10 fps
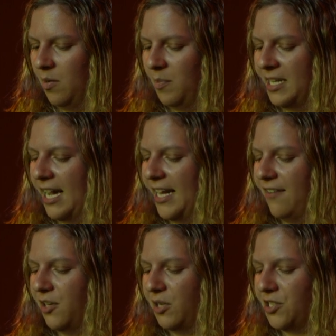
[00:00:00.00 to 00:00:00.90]
But not
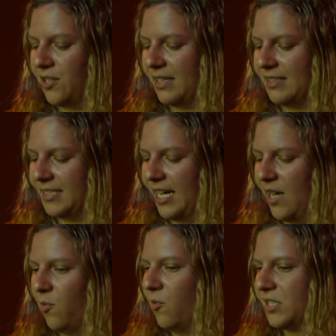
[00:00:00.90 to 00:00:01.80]
everyone during this
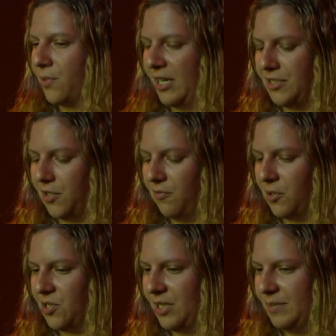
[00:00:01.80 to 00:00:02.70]
time was quite so
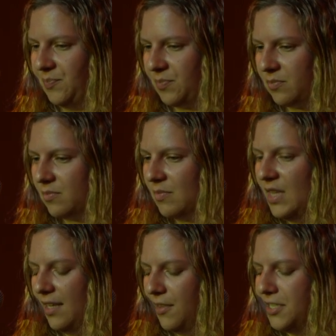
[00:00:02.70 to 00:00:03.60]
fortunate.
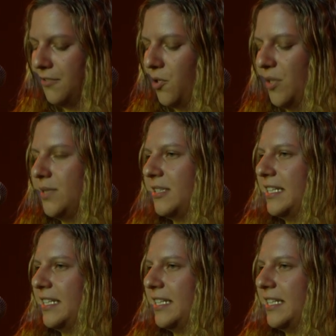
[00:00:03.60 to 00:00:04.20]
This, of course, was the